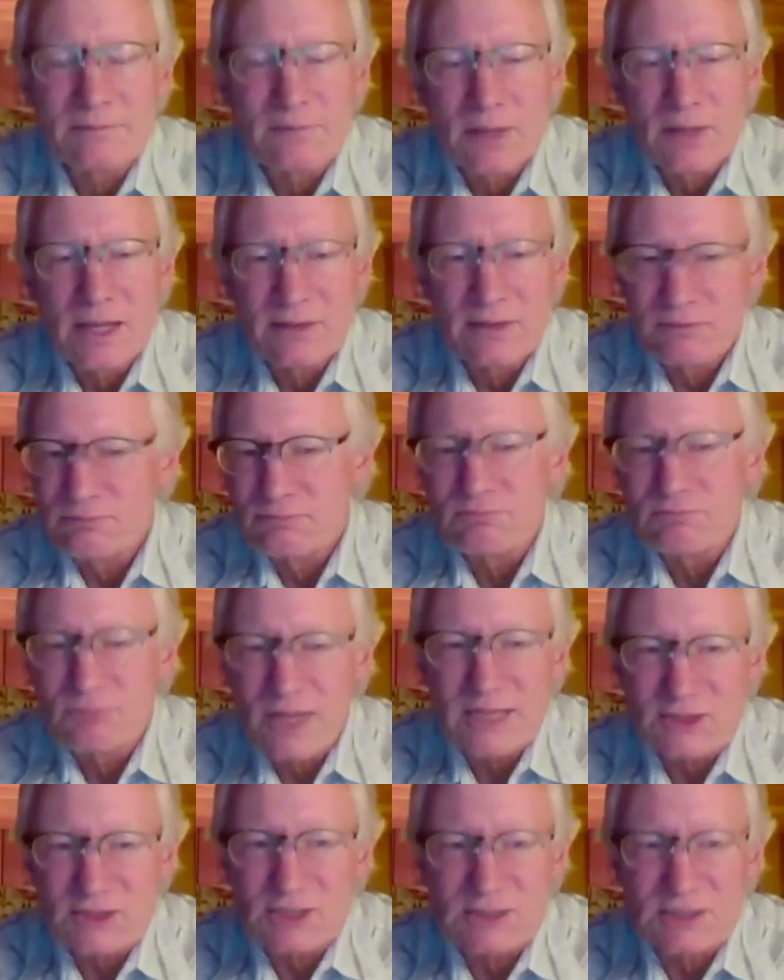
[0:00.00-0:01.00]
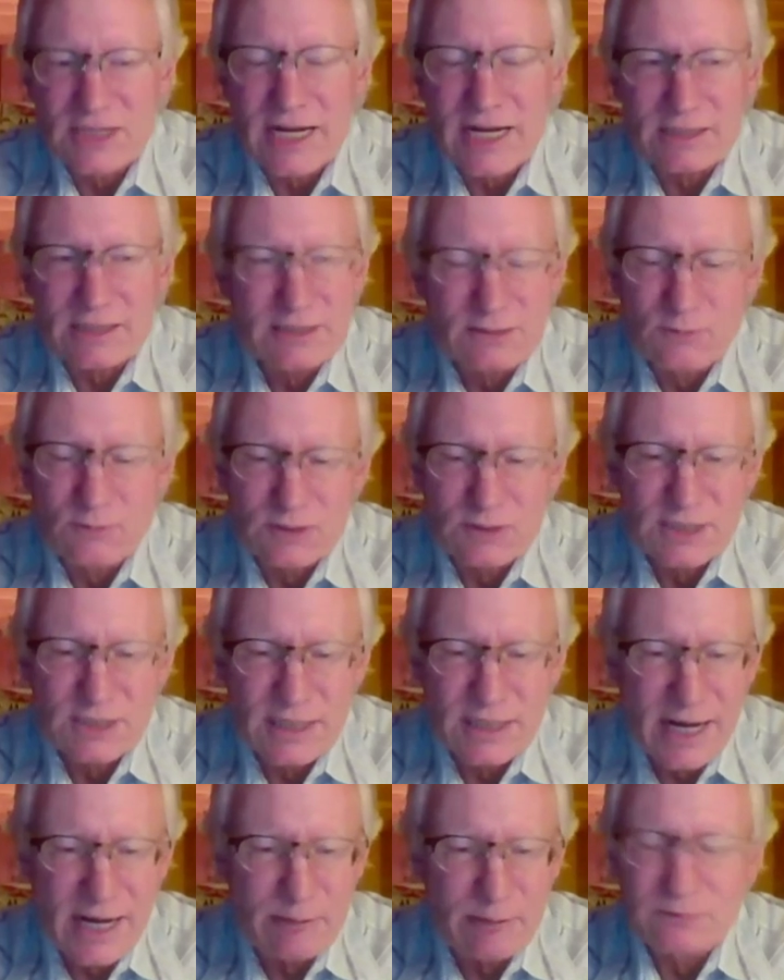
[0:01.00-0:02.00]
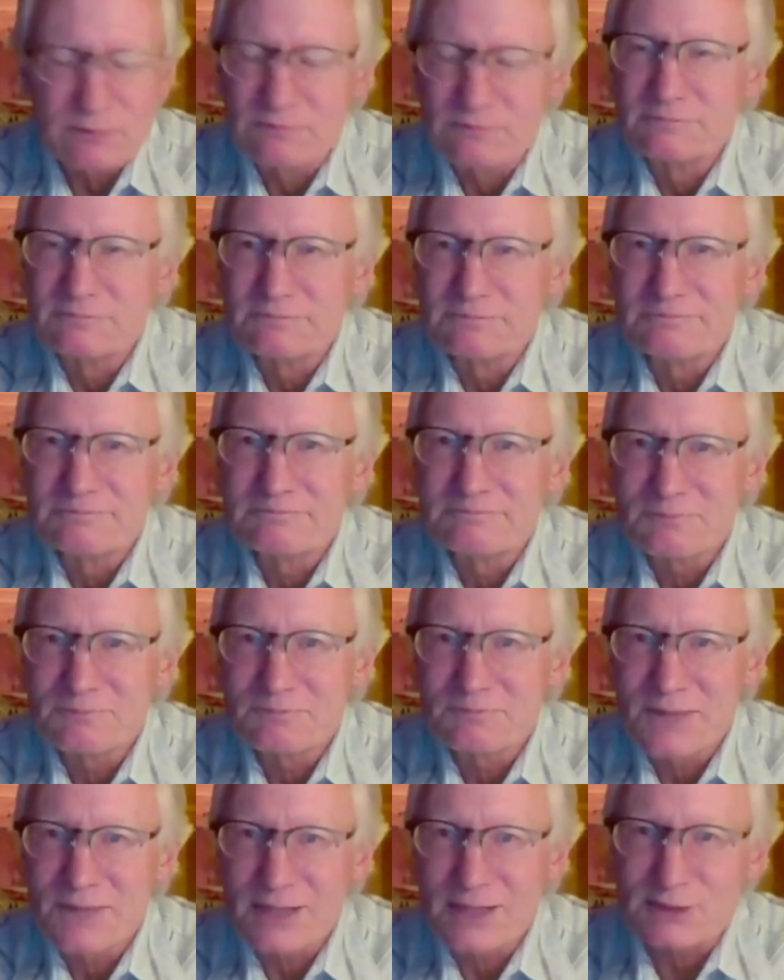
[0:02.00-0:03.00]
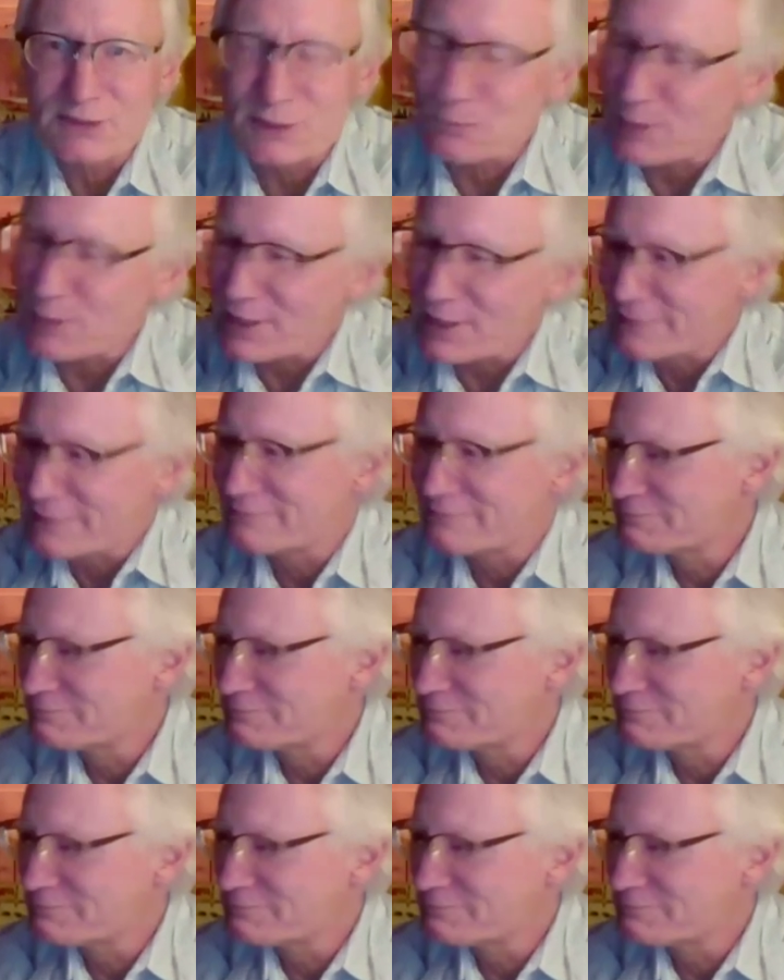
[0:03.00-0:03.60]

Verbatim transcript: And that's exactly what's going to happen. That's the plan.